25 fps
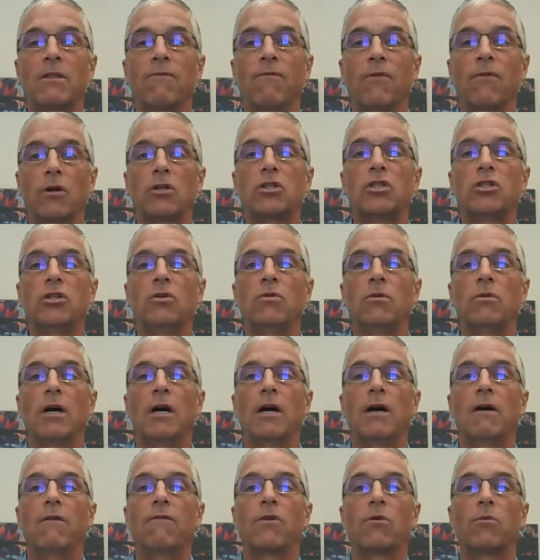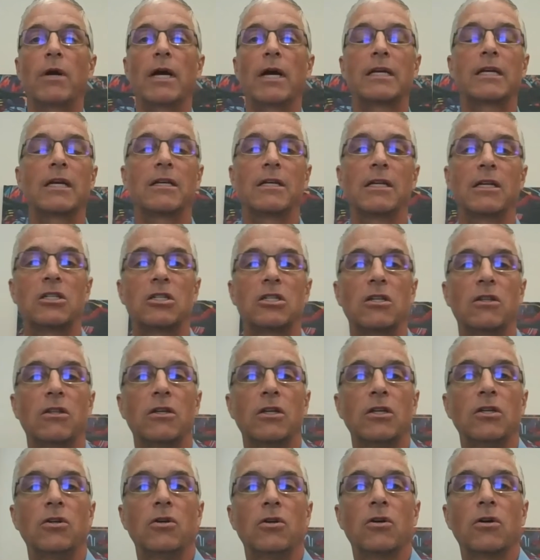virtue of the recognition
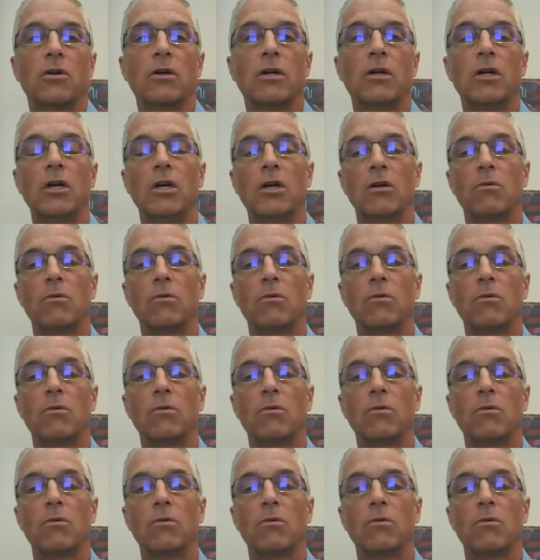that you're